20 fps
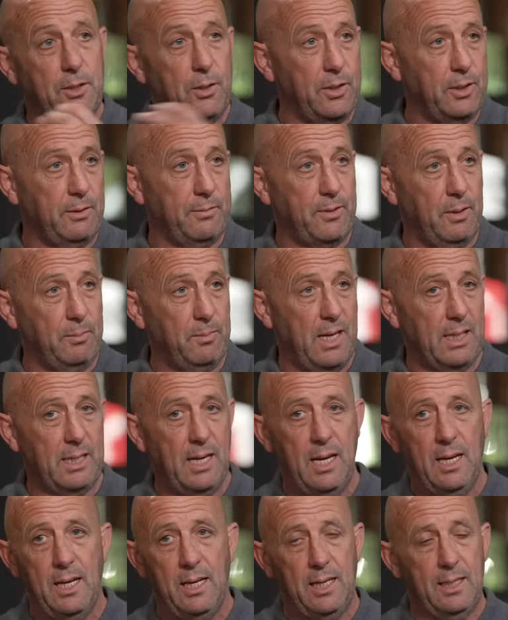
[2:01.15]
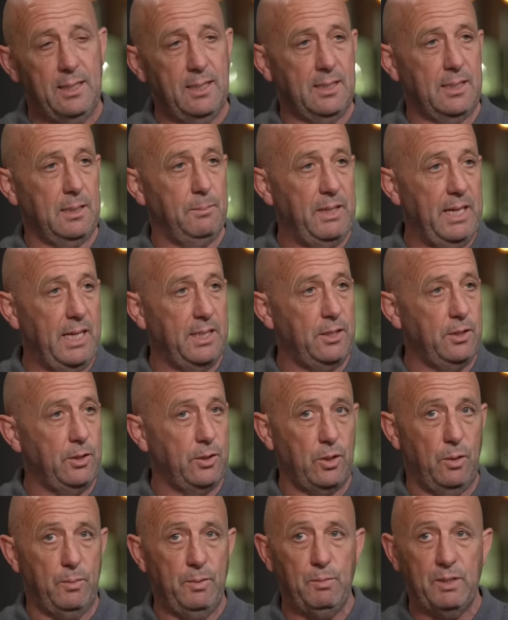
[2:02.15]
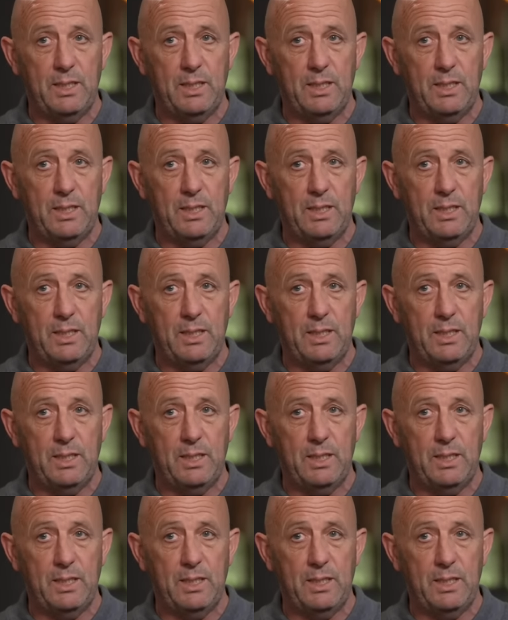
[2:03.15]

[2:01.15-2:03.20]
join the front man, he does an amazing job. And